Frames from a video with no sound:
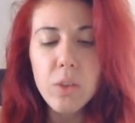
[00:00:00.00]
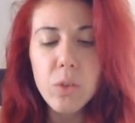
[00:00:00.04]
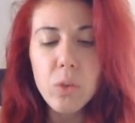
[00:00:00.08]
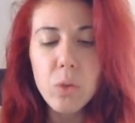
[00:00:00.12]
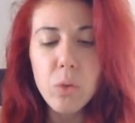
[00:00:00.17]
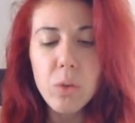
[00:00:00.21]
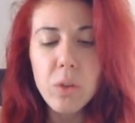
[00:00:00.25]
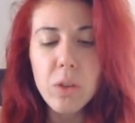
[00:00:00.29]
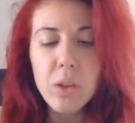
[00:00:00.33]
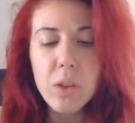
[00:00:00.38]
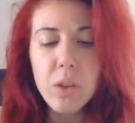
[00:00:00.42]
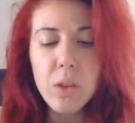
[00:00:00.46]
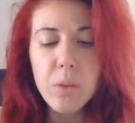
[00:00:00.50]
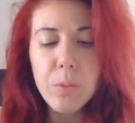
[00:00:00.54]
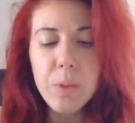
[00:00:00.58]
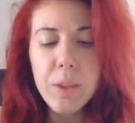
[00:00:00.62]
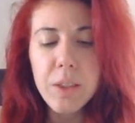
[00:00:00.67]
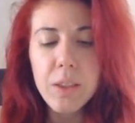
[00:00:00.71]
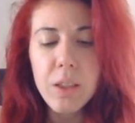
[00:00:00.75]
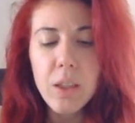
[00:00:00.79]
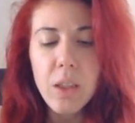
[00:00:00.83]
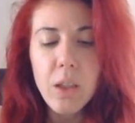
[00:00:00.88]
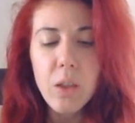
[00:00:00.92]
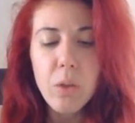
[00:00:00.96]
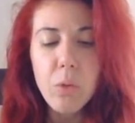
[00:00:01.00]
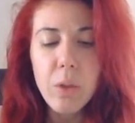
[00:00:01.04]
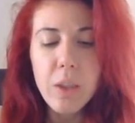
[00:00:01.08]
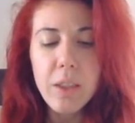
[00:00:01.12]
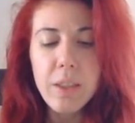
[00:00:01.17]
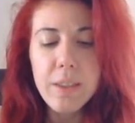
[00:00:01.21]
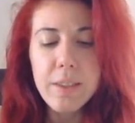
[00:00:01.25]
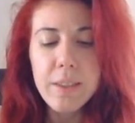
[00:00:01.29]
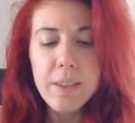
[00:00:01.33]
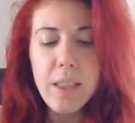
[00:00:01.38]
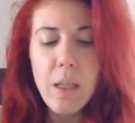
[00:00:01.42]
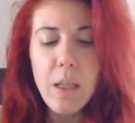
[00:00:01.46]
two terms with
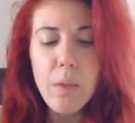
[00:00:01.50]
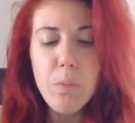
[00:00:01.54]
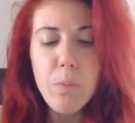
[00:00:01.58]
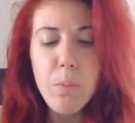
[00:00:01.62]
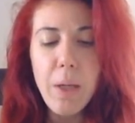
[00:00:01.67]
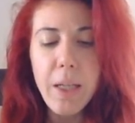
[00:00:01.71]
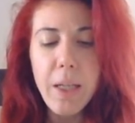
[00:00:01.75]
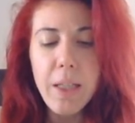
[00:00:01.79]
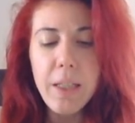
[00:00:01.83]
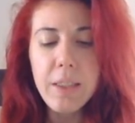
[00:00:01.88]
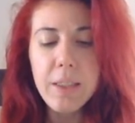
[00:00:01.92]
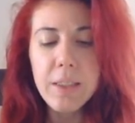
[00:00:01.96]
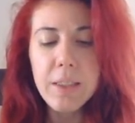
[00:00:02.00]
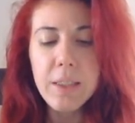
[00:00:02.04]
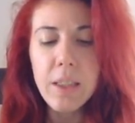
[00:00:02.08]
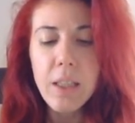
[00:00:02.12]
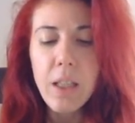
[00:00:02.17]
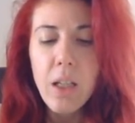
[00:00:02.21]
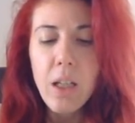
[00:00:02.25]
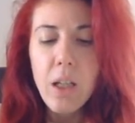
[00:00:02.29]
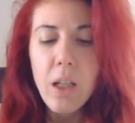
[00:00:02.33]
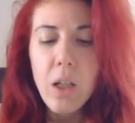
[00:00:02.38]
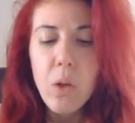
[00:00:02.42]
the same base,